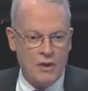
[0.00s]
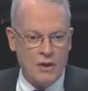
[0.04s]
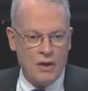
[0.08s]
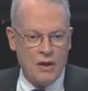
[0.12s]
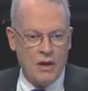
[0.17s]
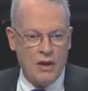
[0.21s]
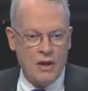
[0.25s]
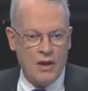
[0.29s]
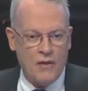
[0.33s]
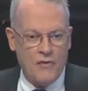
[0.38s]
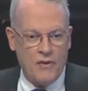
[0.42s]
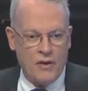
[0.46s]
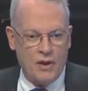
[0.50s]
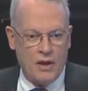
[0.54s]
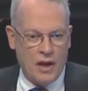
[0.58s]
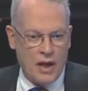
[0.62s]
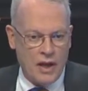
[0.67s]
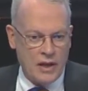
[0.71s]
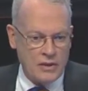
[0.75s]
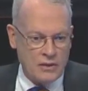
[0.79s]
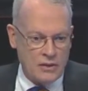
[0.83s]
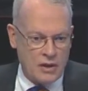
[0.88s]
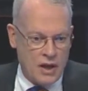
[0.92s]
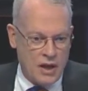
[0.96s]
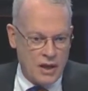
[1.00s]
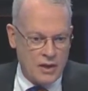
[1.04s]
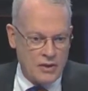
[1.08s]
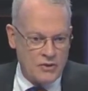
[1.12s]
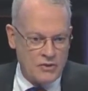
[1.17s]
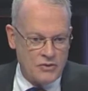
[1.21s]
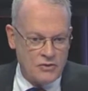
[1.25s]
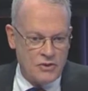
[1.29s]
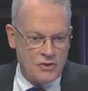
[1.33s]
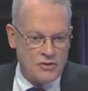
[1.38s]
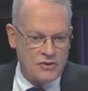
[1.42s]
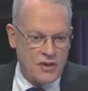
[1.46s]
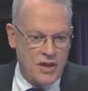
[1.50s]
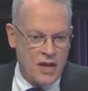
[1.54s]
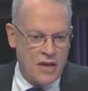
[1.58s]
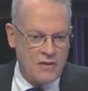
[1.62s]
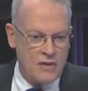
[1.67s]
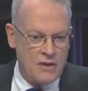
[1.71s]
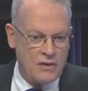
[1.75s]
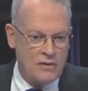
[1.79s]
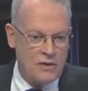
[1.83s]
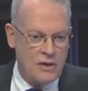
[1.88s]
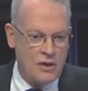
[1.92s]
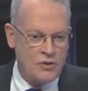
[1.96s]
the guidelines to say
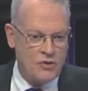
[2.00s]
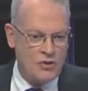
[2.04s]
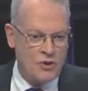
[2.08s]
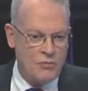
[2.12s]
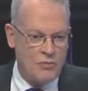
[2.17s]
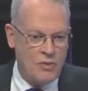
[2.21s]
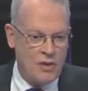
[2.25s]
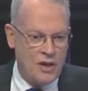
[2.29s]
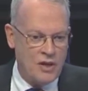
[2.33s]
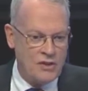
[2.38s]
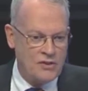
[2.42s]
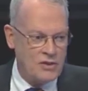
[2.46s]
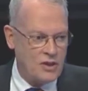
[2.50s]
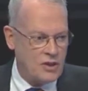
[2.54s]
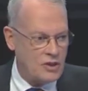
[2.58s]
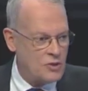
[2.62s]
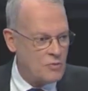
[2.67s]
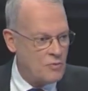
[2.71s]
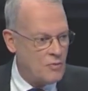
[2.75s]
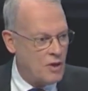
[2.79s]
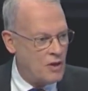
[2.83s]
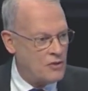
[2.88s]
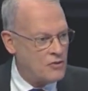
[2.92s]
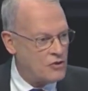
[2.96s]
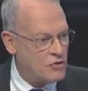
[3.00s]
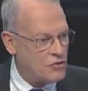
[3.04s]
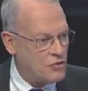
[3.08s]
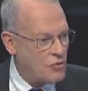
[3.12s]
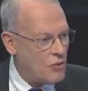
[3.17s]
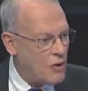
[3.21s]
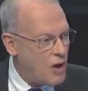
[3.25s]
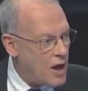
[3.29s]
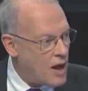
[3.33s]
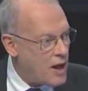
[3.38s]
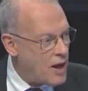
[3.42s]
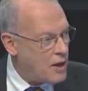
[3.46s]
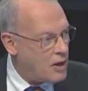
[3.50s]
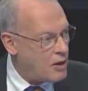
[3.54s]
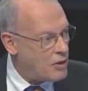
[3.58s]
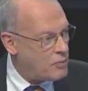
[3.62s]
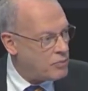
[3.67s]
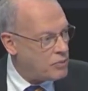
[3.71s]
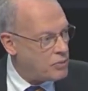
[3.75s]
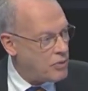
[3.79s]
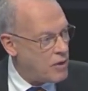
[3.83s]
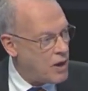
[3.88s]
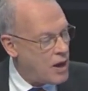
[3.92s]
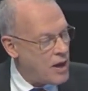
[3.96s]
that there should be a 6-month trial
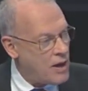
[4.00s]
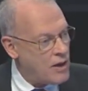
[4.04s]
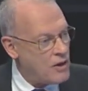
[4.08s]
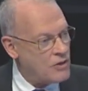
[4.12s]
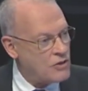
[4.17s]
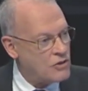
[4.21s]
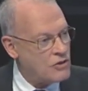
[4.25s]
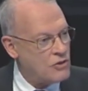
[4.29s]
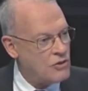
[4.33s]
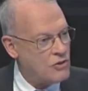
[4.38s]
prior